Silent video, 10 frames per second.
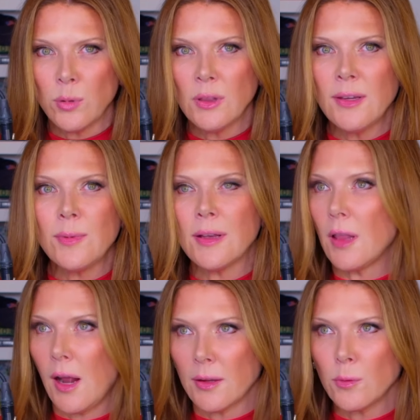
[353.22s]
and believe me, a
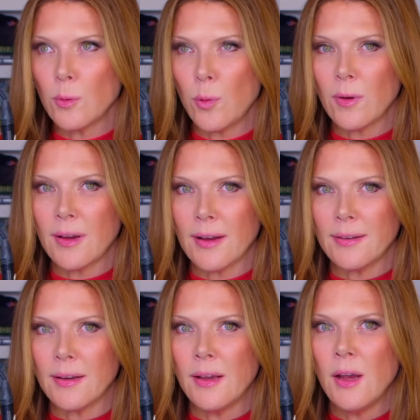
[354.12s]
lot of the reporting I
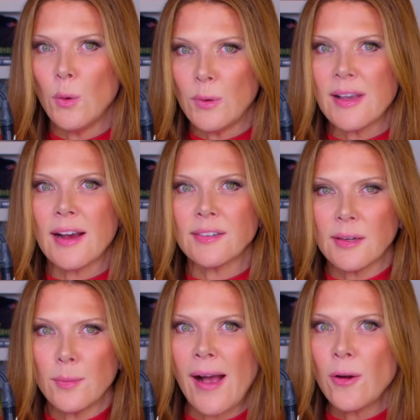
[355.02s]
did was
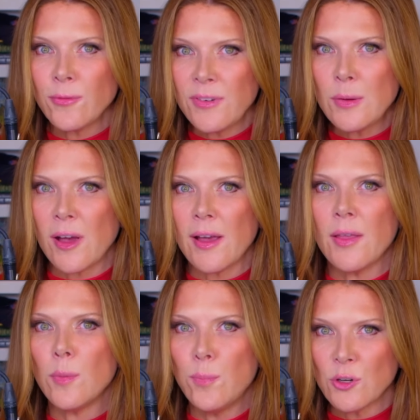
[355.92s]
actually about FEMA
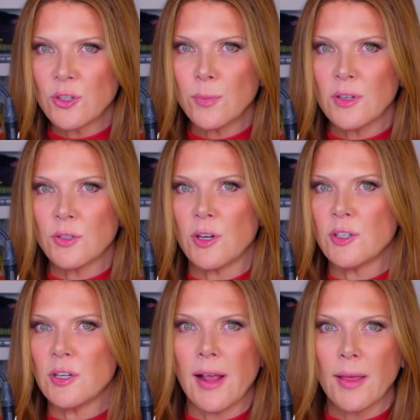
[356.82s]
and the Bush
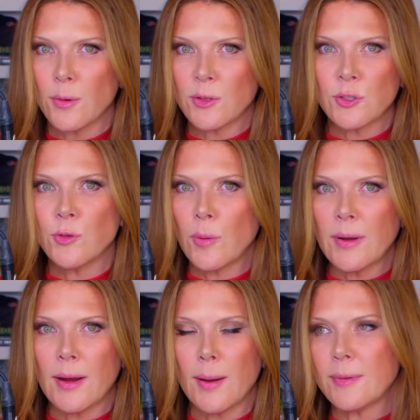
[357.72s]
administration and how they were
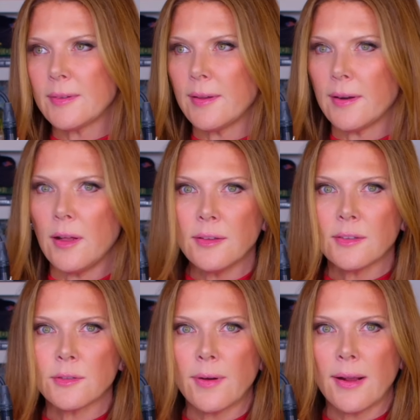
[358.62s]
screwing it up because they had all
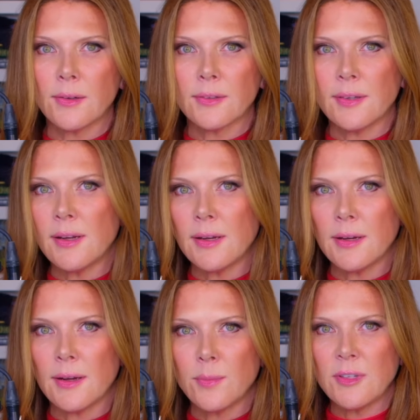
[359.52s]
these trailers sitting
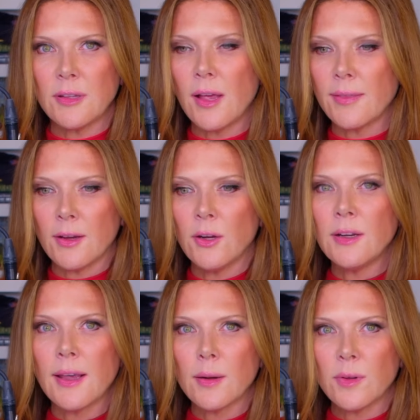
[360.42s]
in empty lot and they
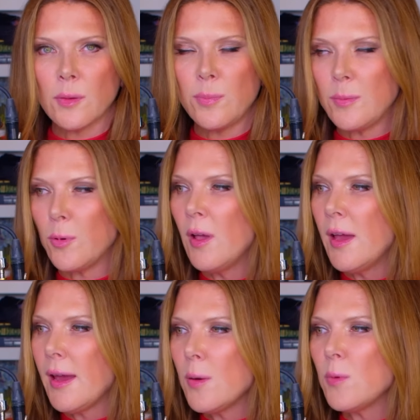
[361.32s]
couldn't get them to the people.
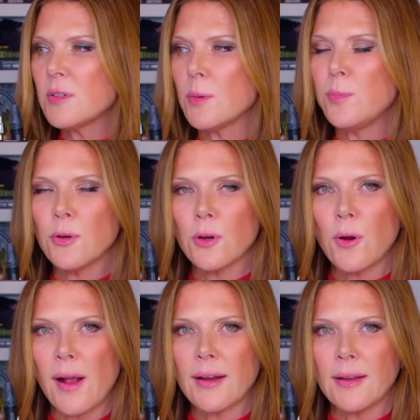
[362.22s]
It was a
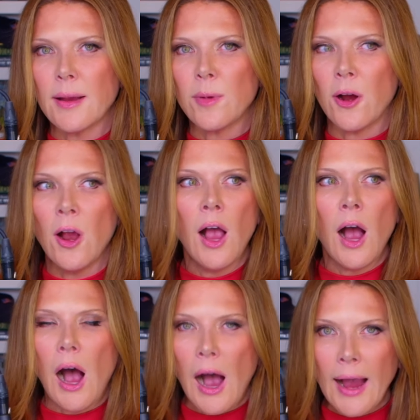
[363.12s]
bureaucratic nightmare.
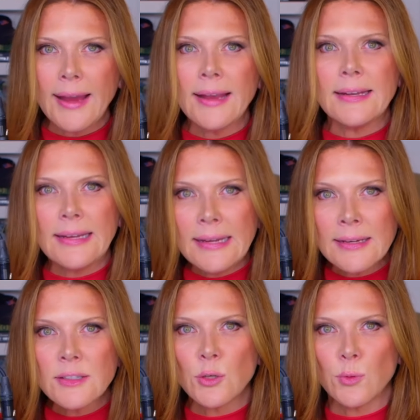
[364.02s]
I
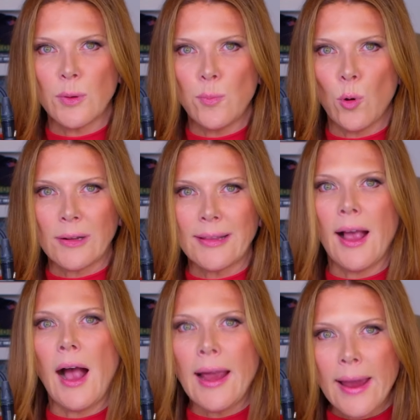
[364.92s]
needed to report
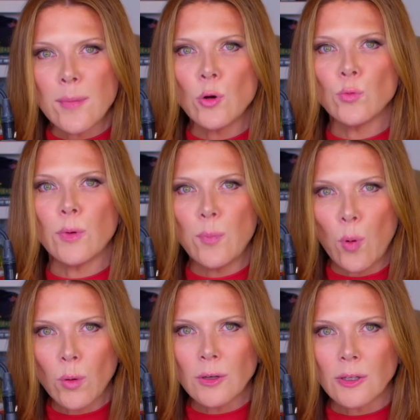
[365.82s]
that. I am a
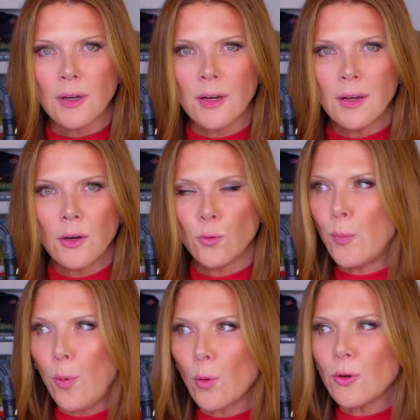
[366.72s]
reporter.
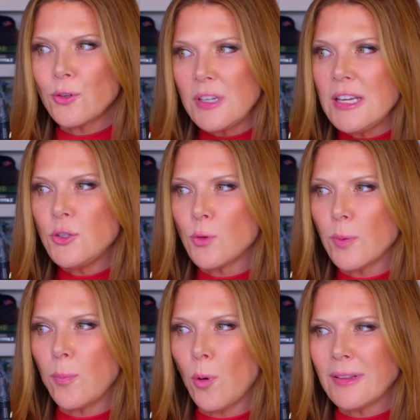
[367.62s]
Reporters need to
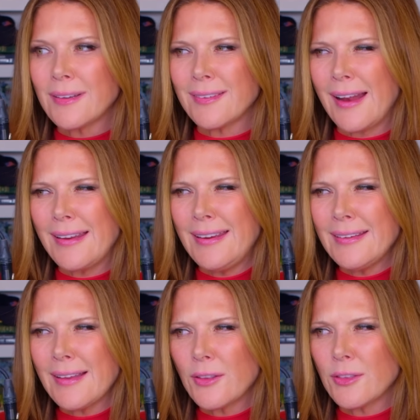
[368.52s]
report this, and
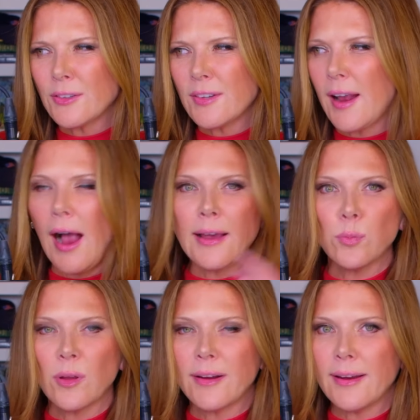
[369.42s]
he's out there saying, I
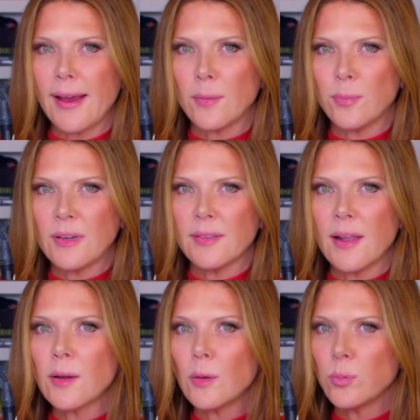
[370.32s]
got to play it again because
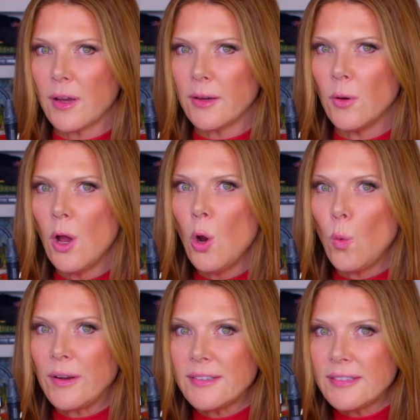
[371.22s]
then I'm going to play you
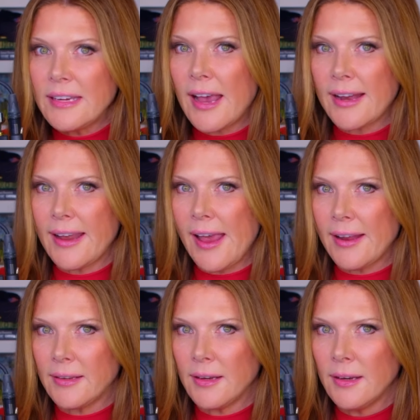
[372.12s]
what
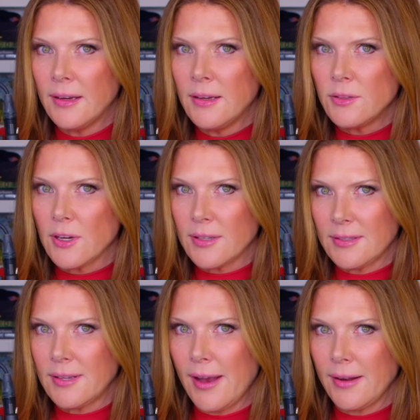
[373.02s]
CNN
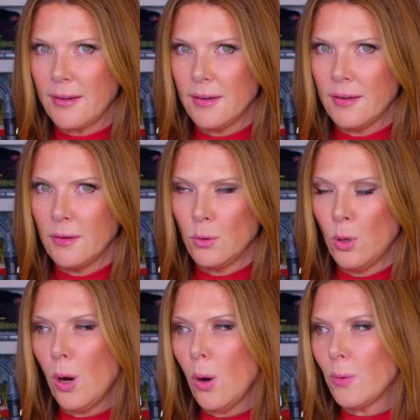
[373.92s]
just said.
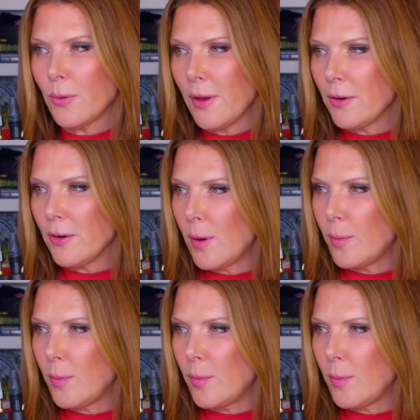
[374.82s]
Woo, they're in